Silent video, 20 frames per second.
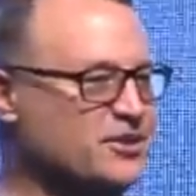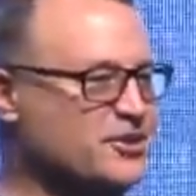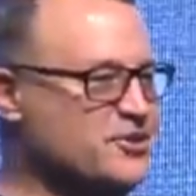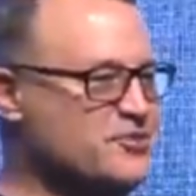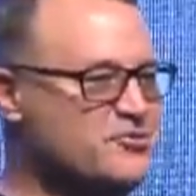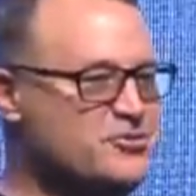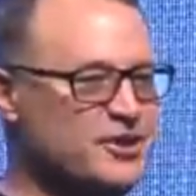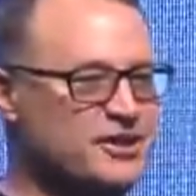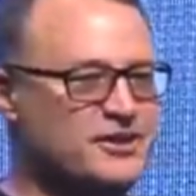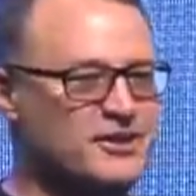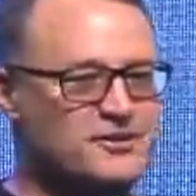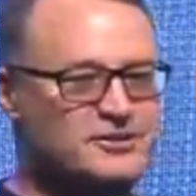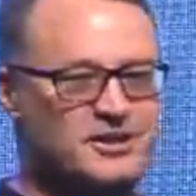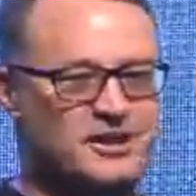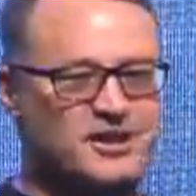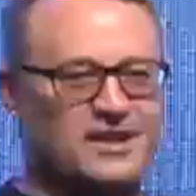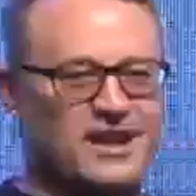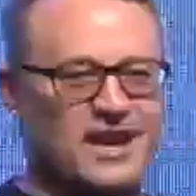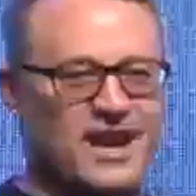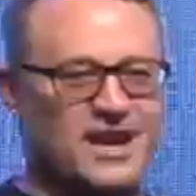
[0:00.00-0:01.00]
do you think there's a
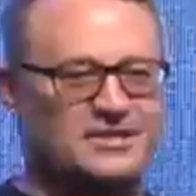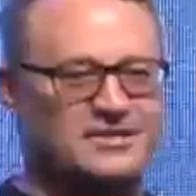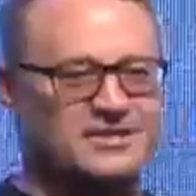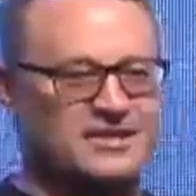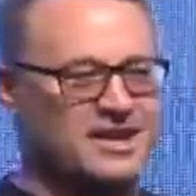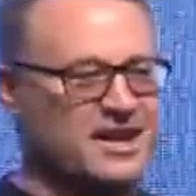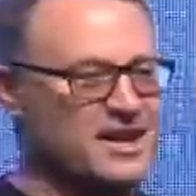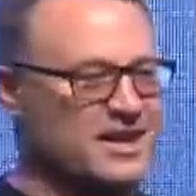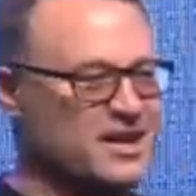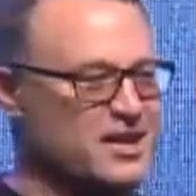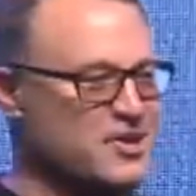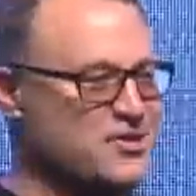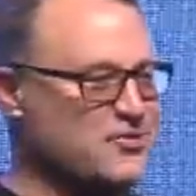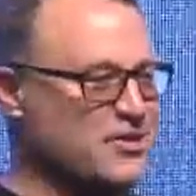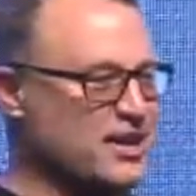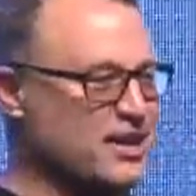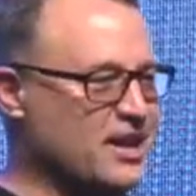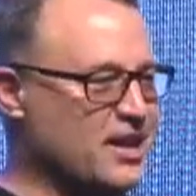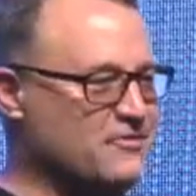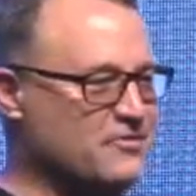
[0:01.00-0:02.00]
class at any
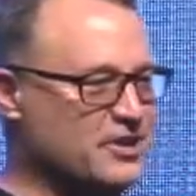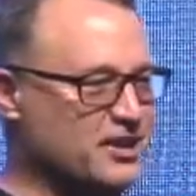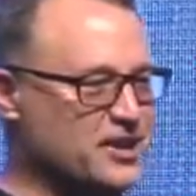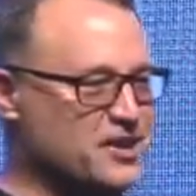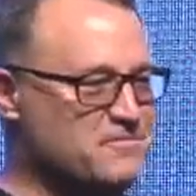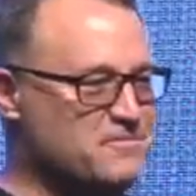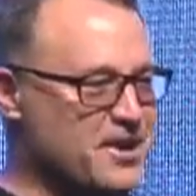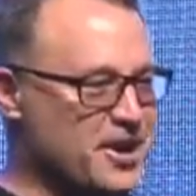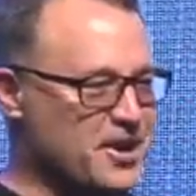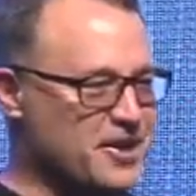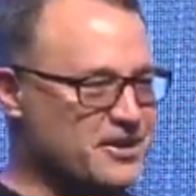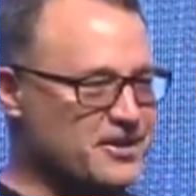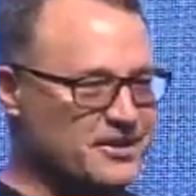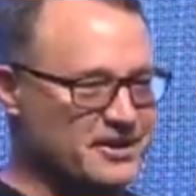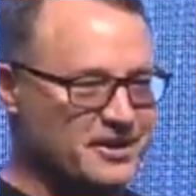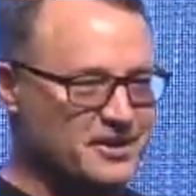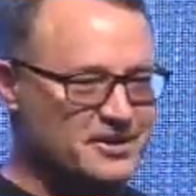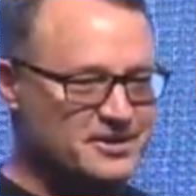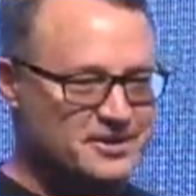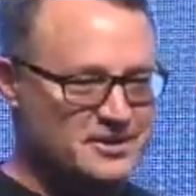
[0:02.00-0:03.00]
grade level in America
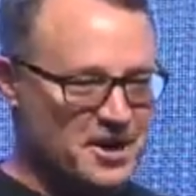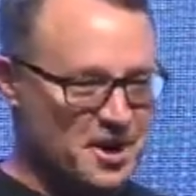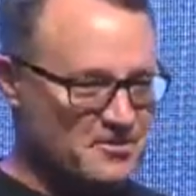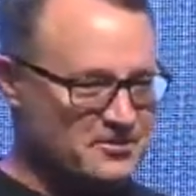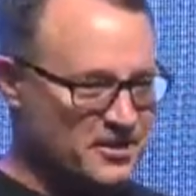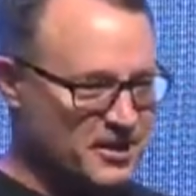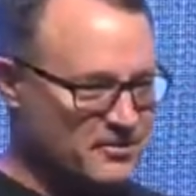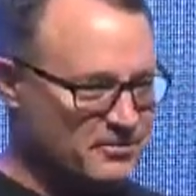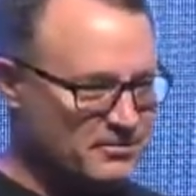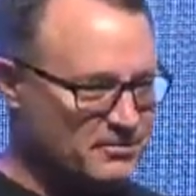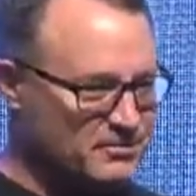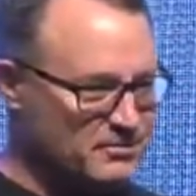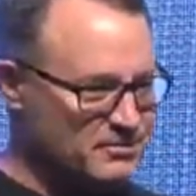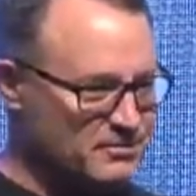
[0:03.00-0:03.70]
that could stop them?